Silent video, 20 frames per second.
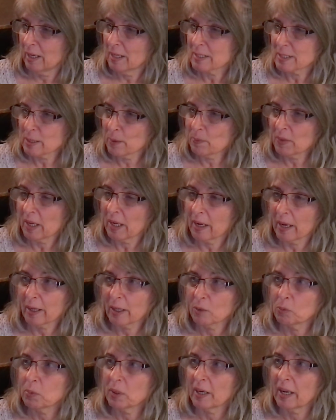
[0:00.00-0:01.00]
something I
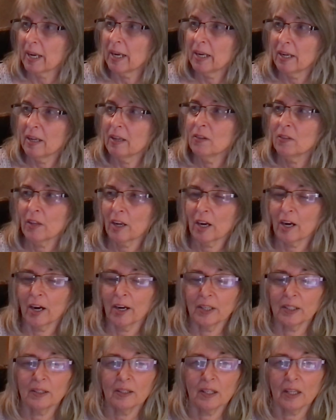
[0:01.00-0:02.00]
could play in the
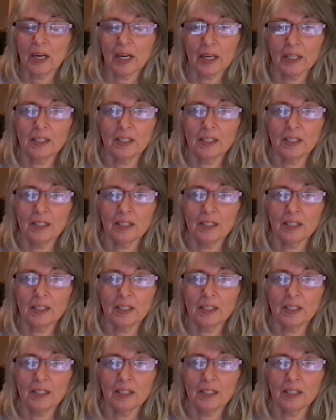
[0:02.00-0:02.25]
garden that I